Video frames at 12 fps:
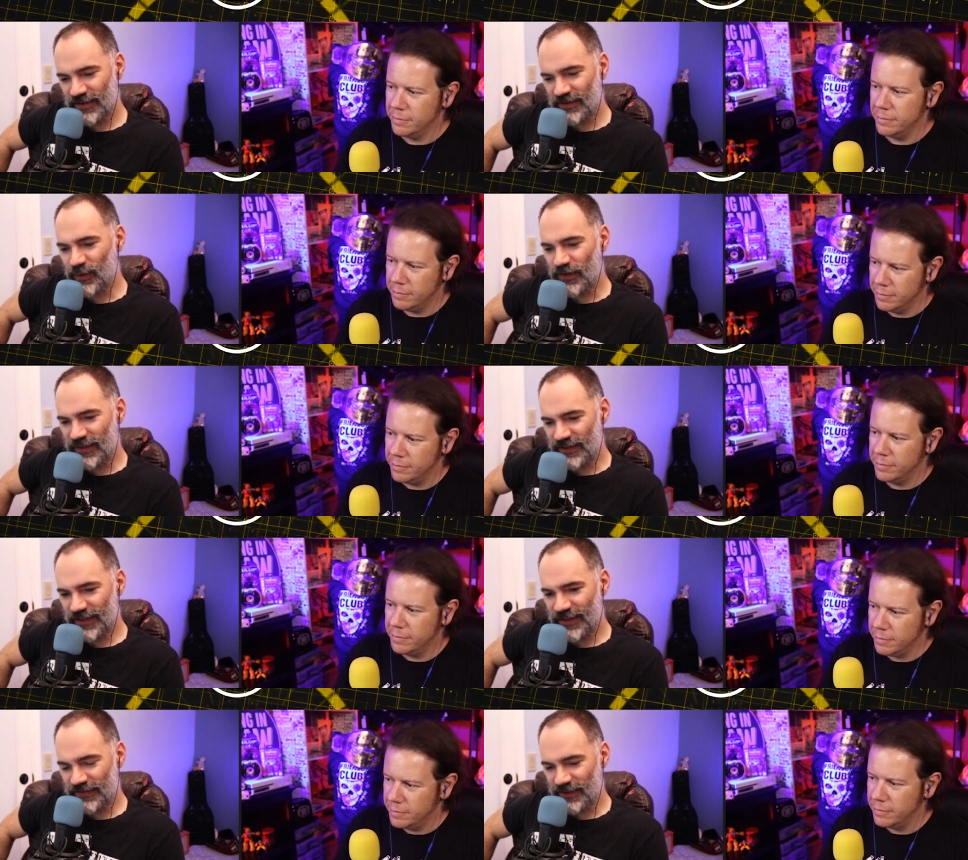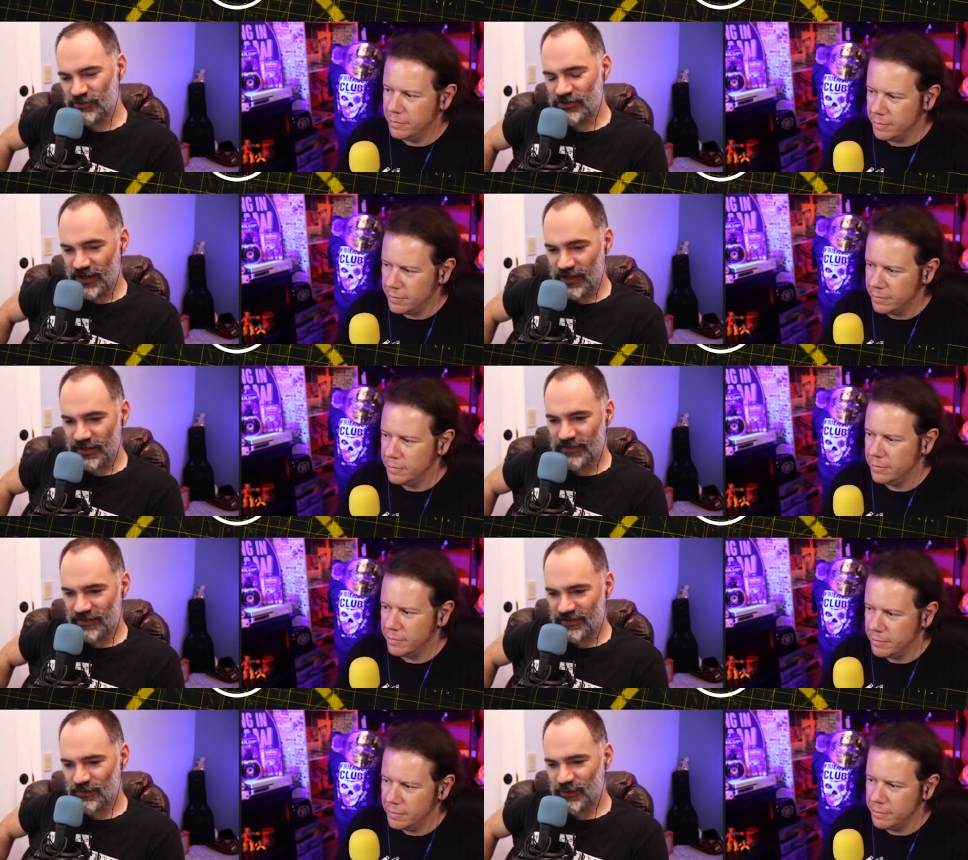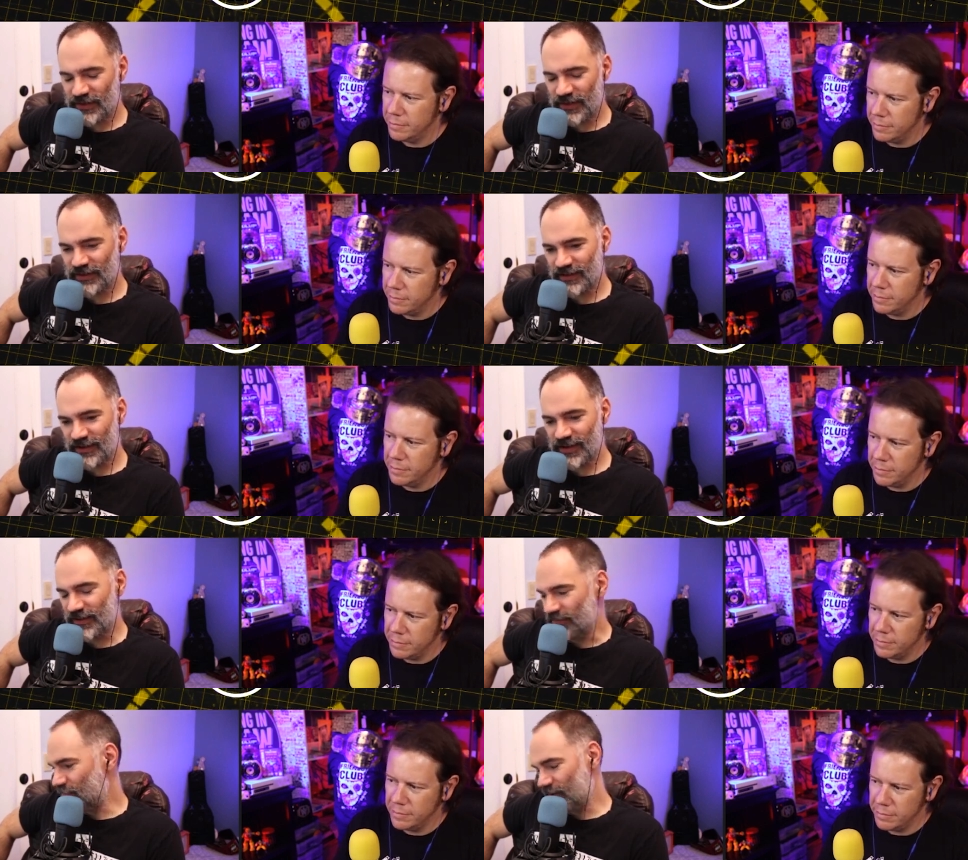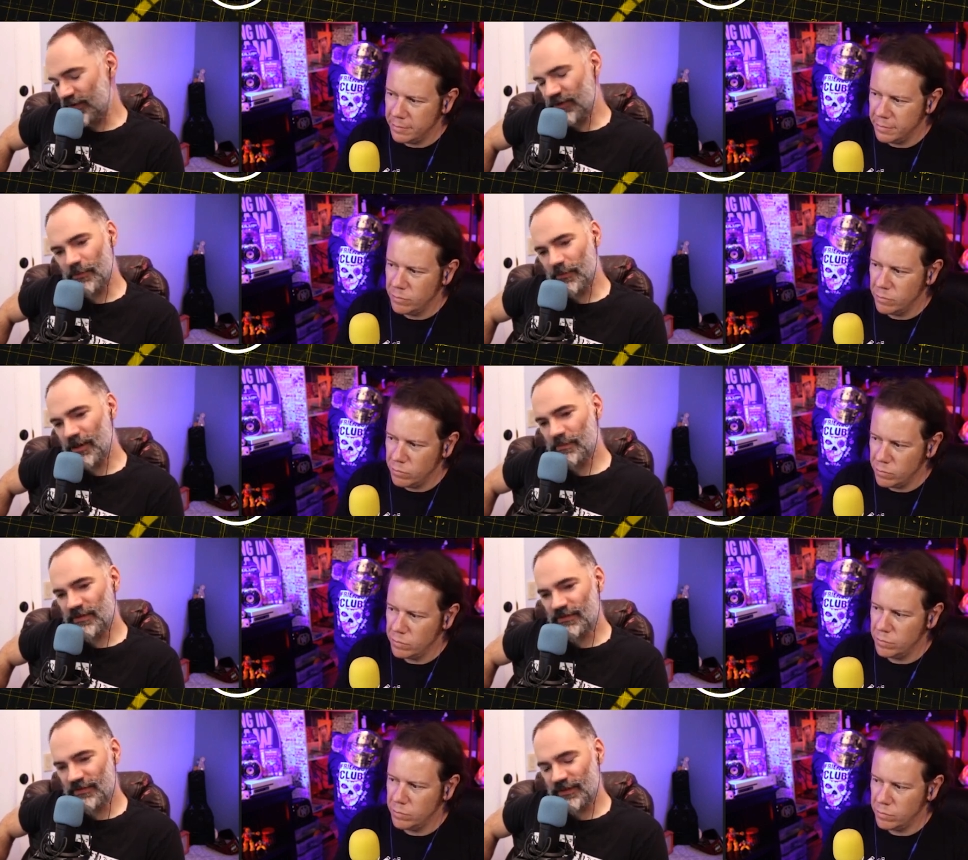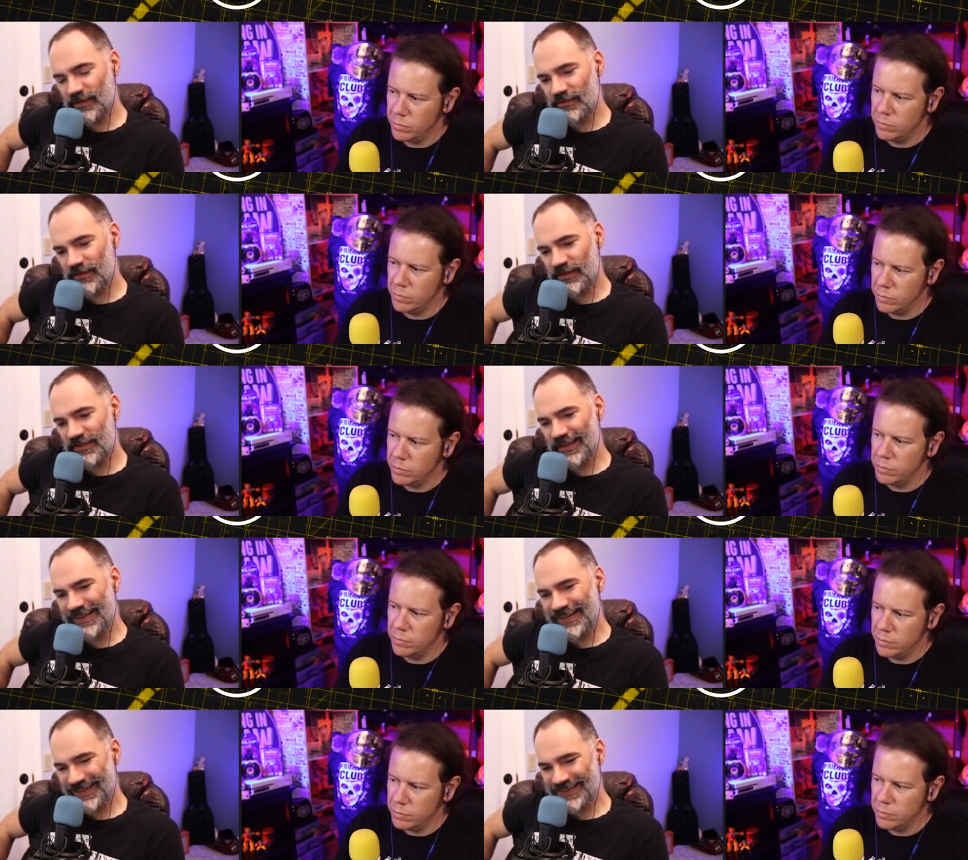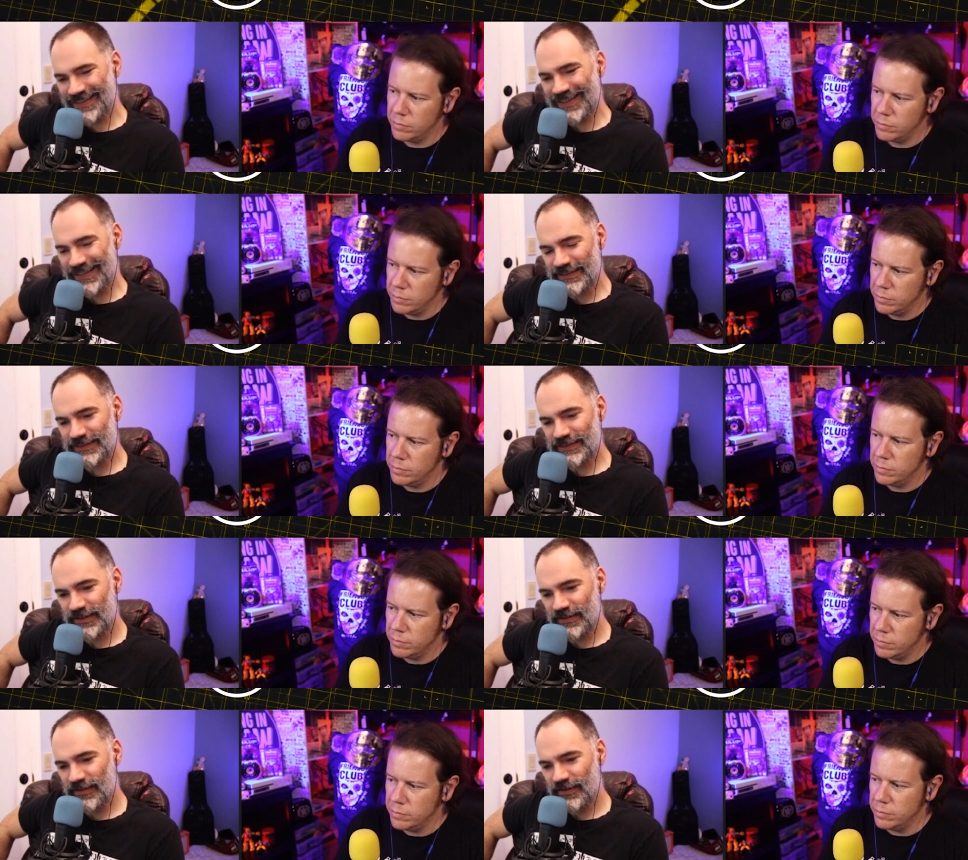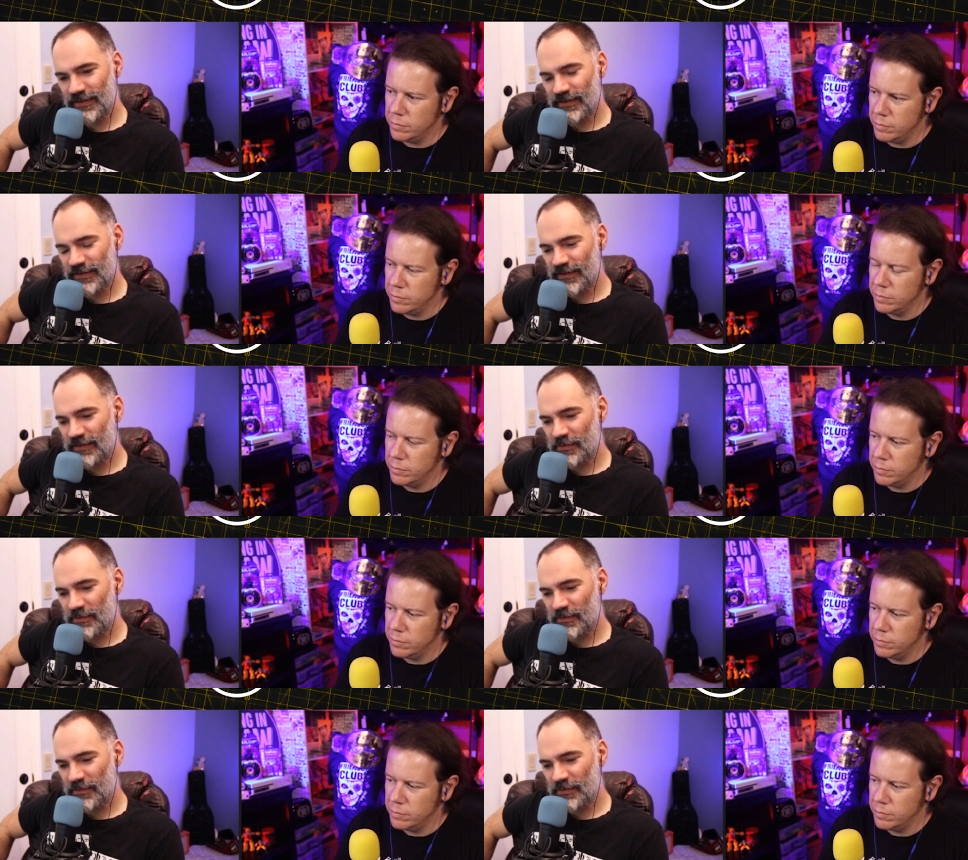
Speaker 1: It's one thing to give out jackets. This is one thing to kind of butter him up and and, and say nice things. Mm-hmm.